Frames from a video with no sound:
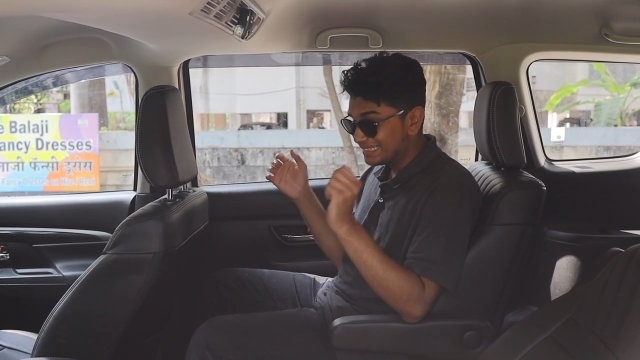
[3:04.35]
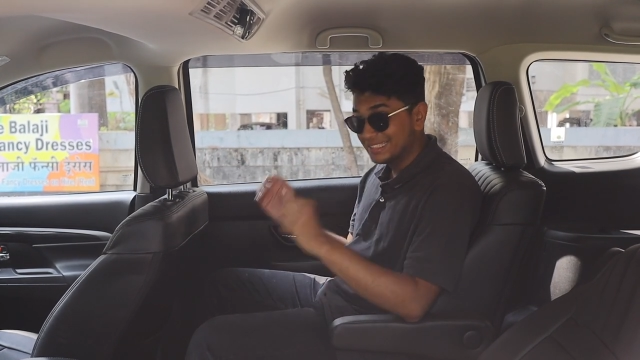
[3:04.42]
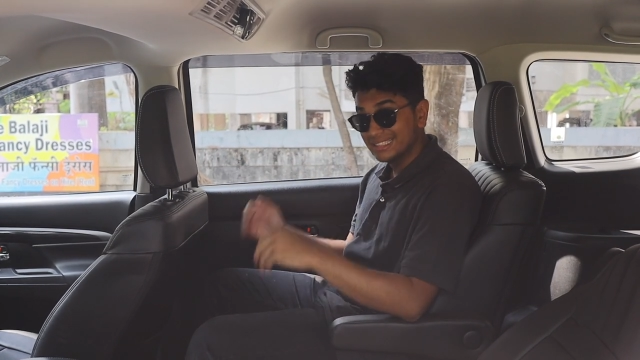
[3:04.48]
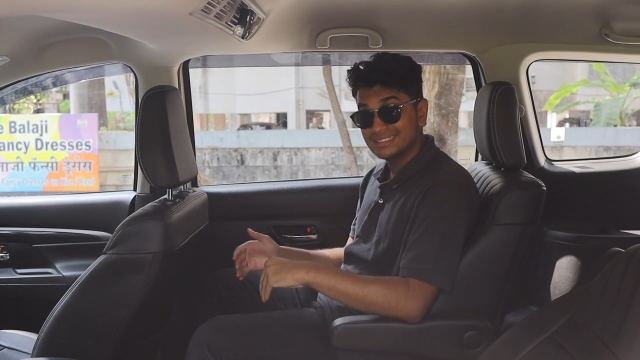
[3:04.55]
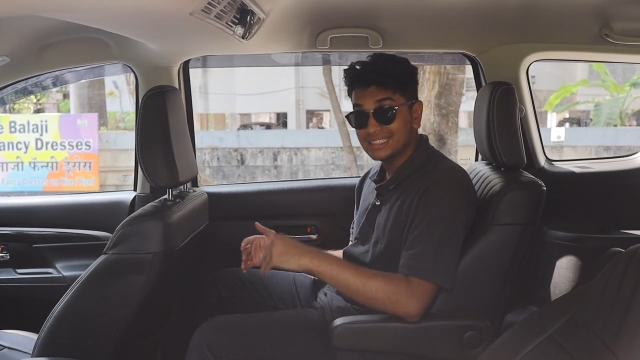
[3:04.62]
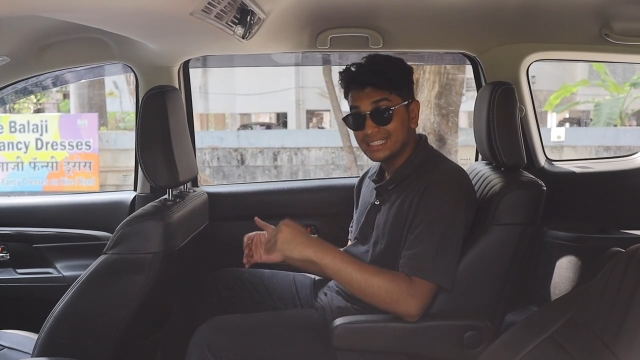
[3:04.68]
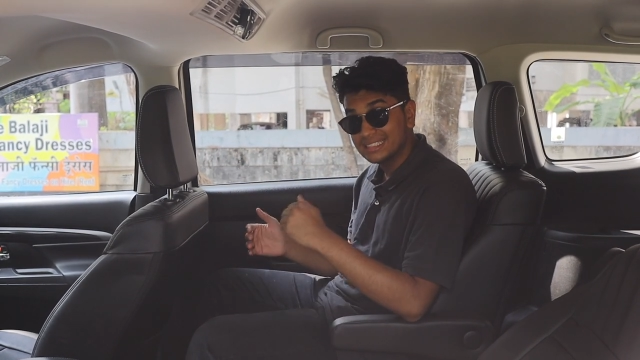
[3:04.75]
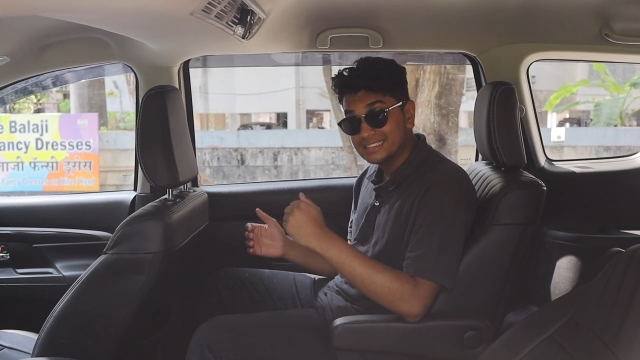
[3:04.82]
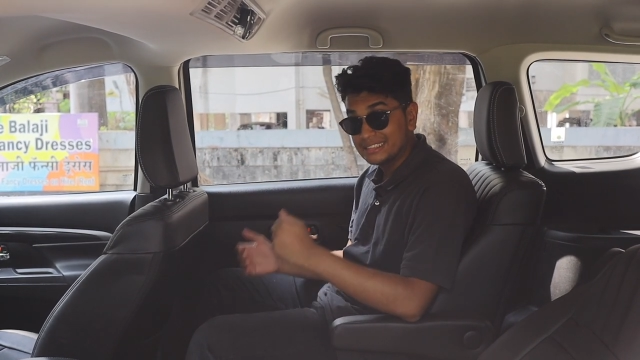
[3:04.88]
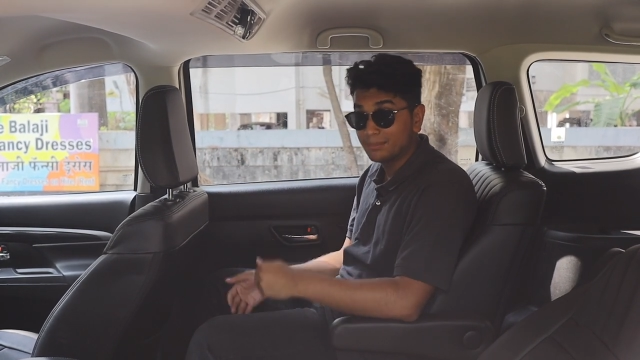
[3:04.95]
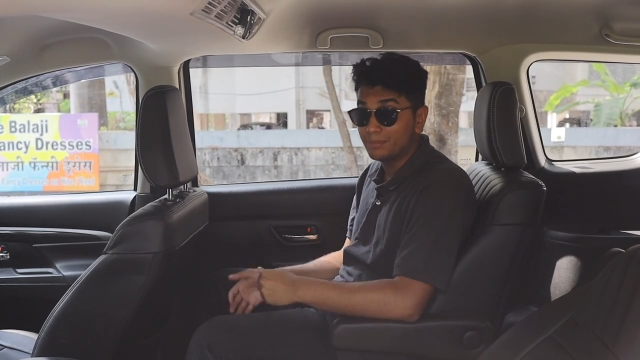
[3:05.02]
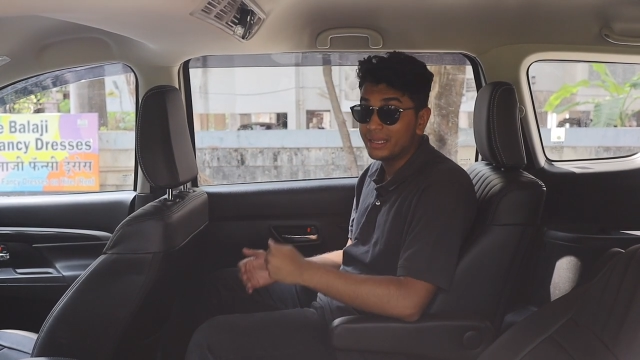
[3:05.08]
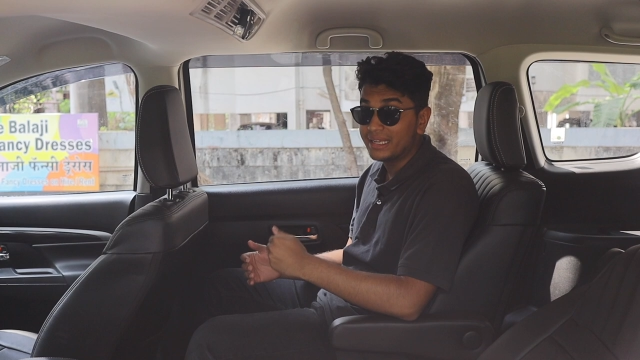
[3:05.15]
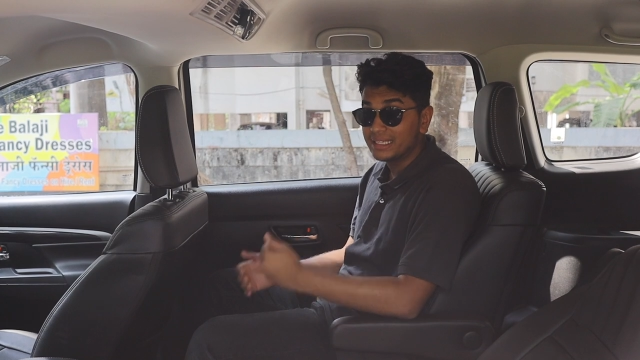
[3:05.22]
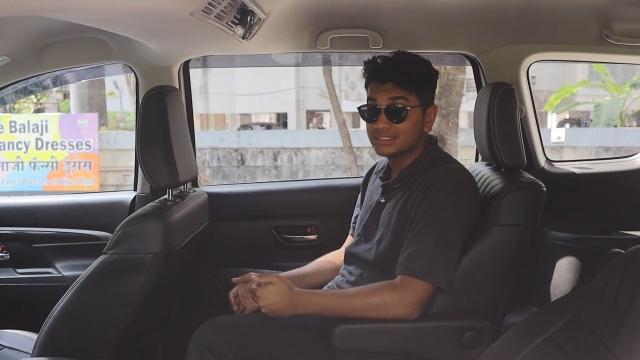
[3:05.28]
this is the
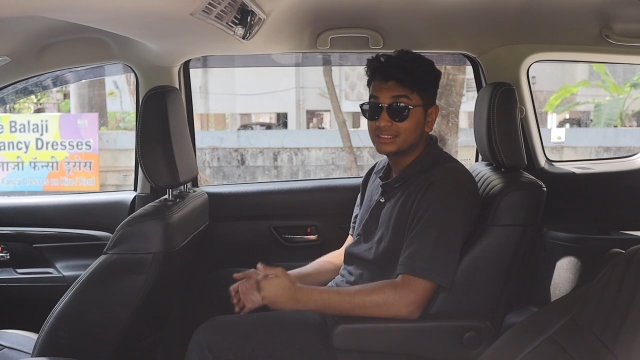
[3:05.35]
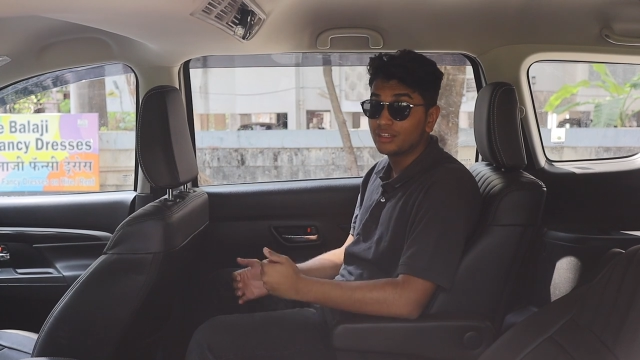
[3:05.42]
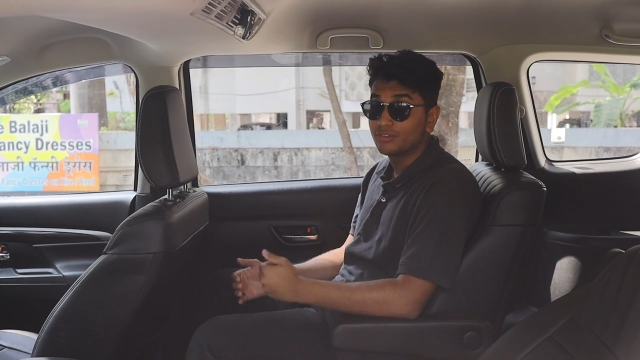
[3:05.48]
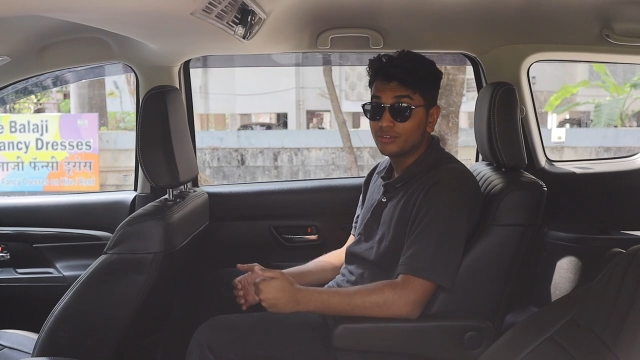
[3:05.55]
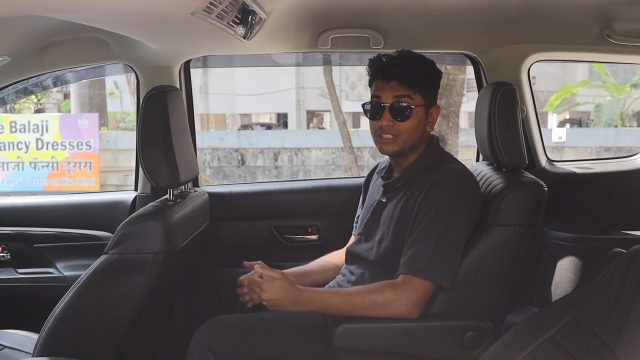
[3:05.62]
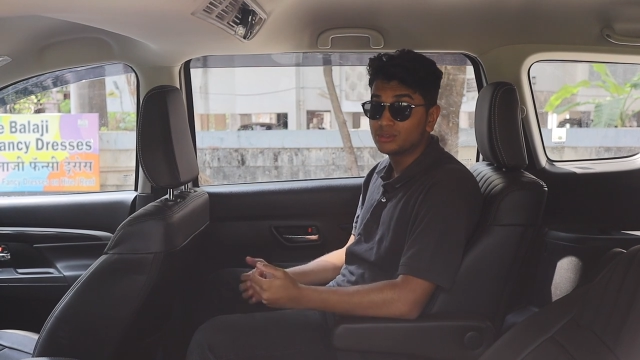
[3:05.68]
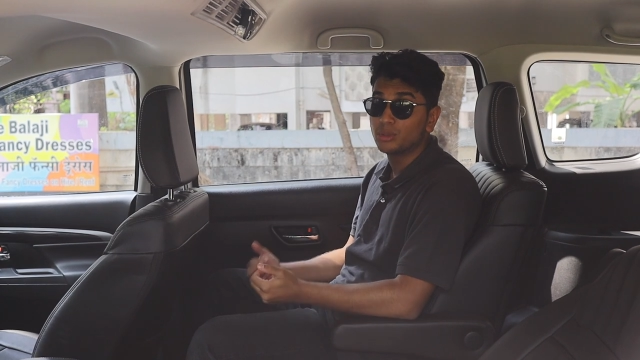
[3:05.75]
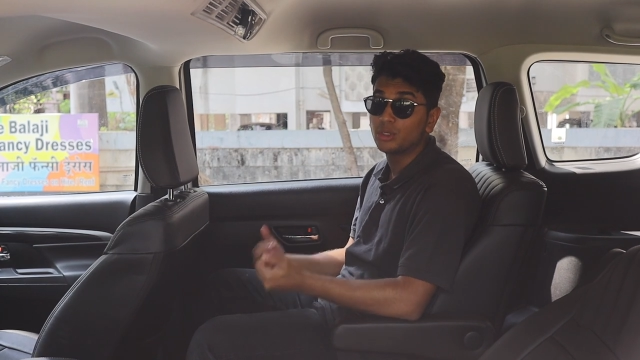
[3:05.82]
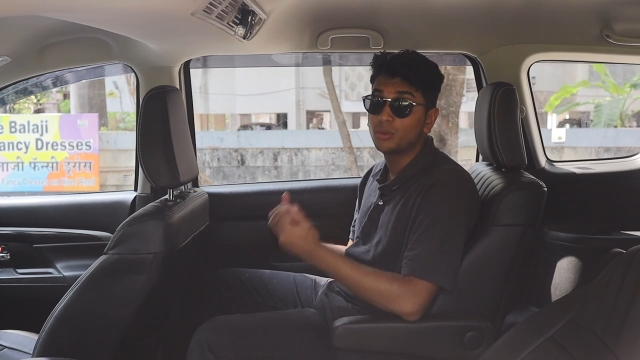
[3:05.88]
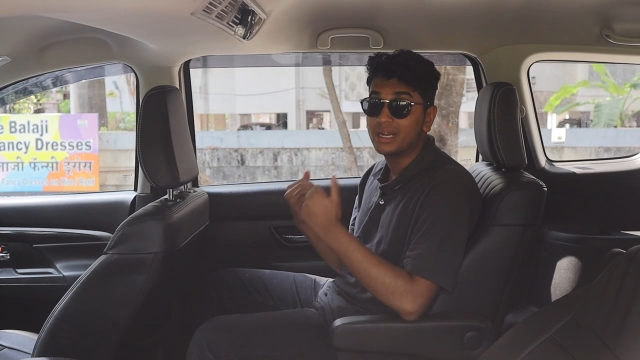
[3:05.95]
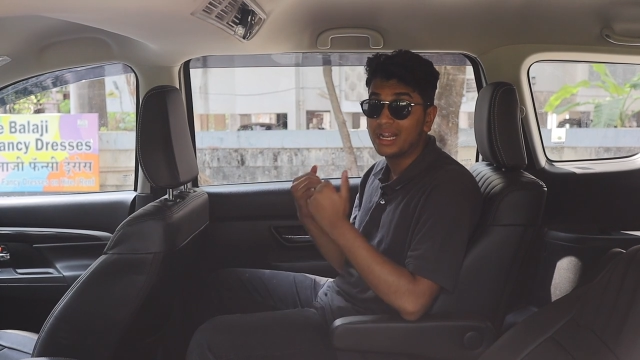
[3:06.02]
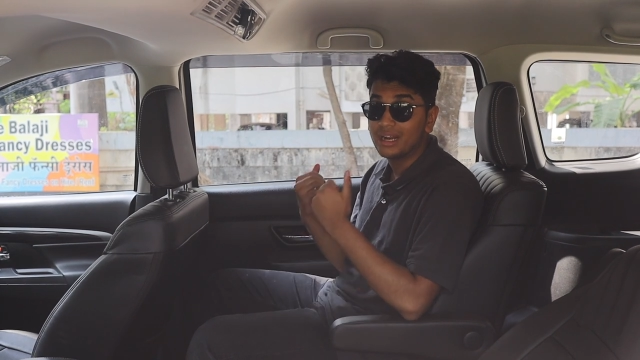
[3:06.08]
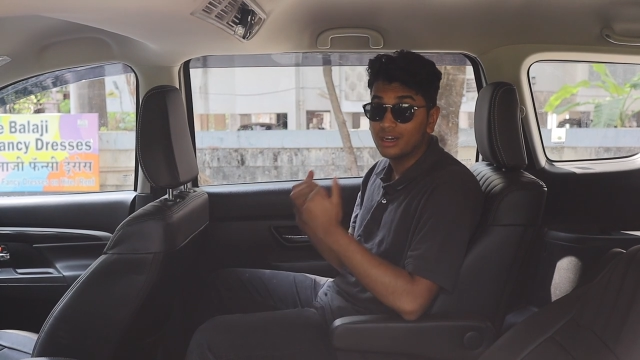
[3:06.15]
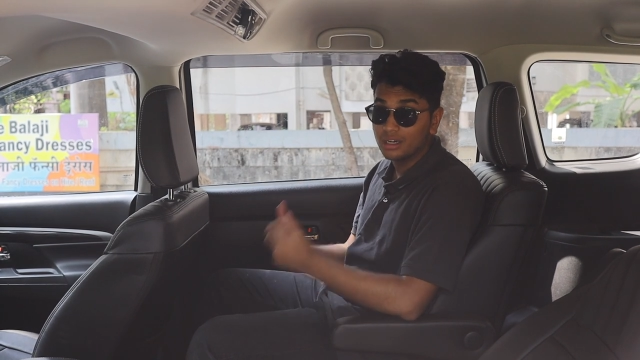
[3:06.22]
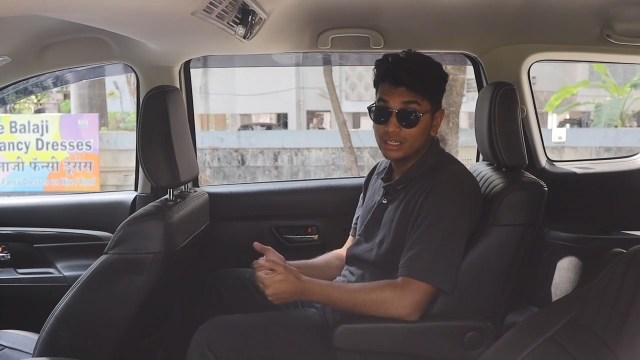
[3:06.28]
biggest difference between
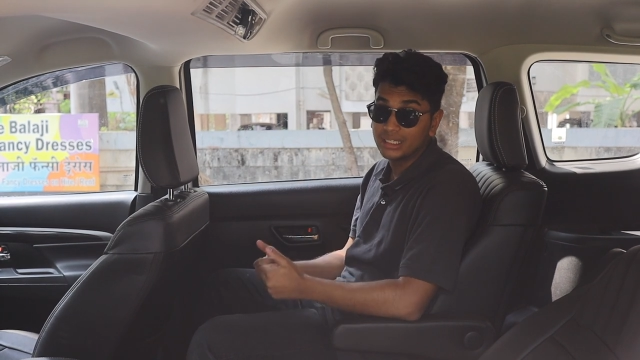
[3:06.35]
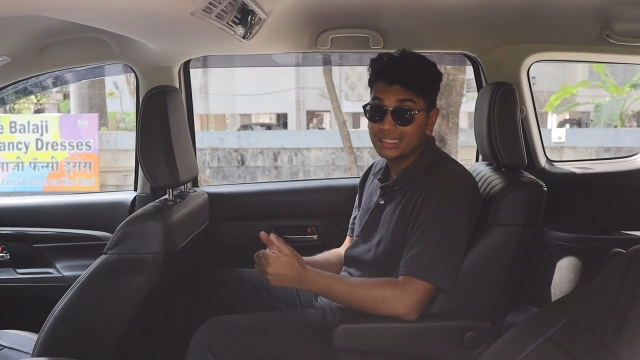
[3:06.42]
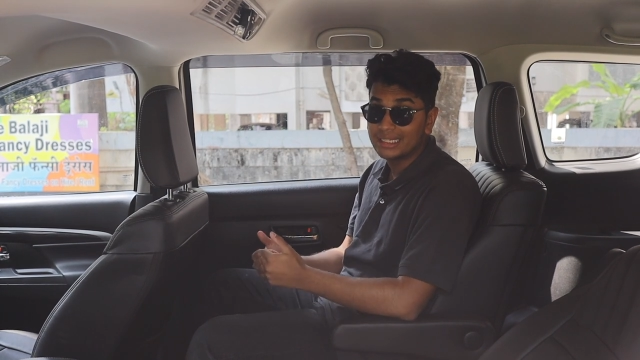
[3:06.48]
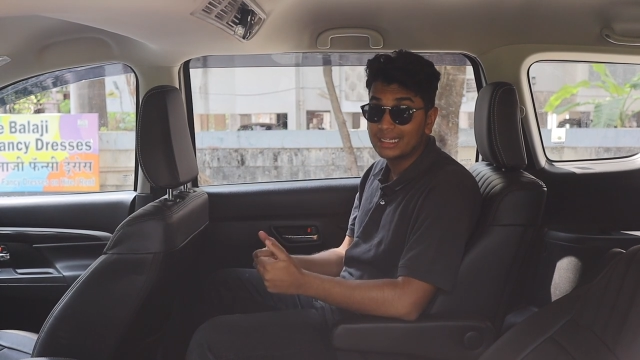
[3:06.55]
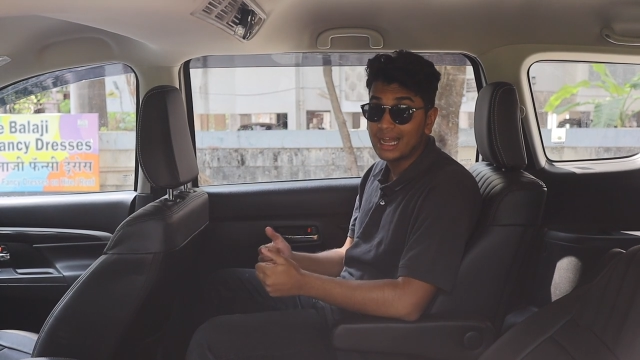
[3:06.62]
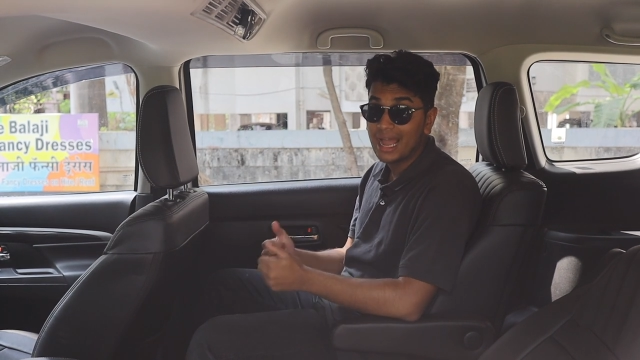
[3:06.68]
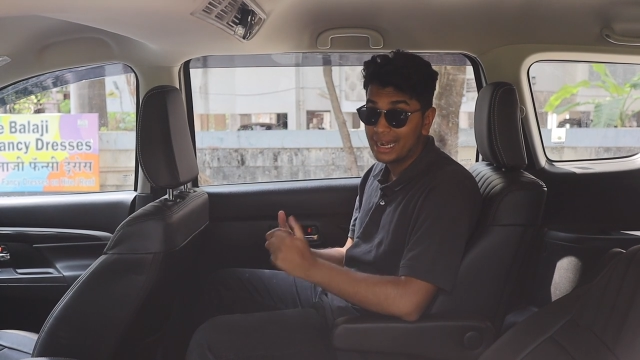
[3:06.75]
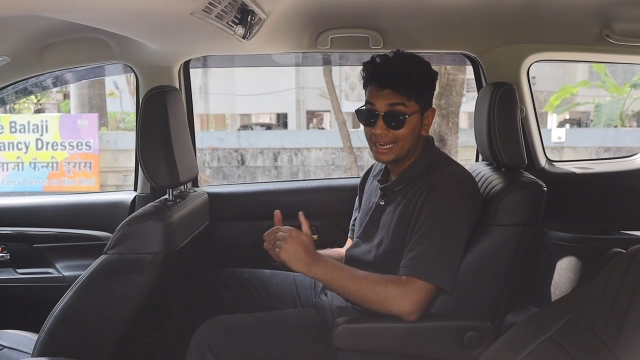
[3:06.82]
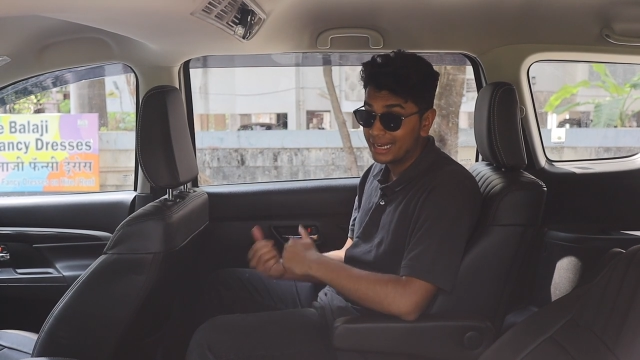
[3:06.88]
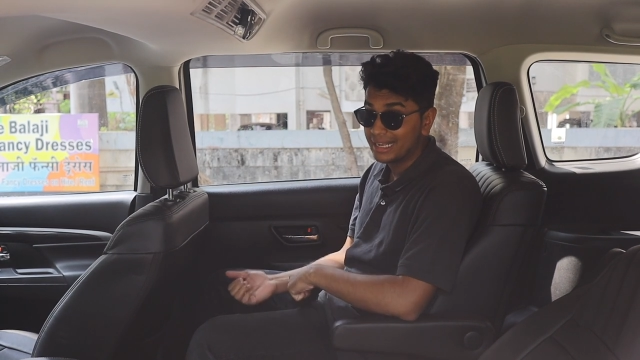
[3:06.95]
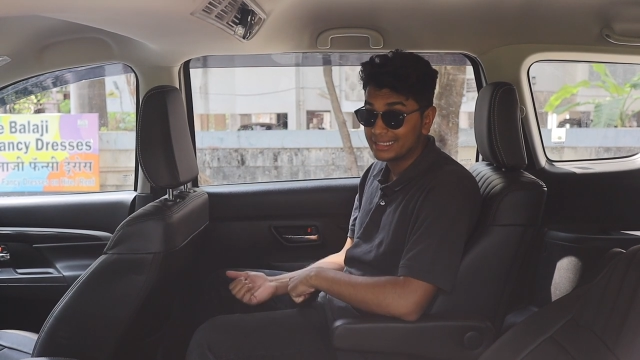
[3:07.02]
an Ertiga and an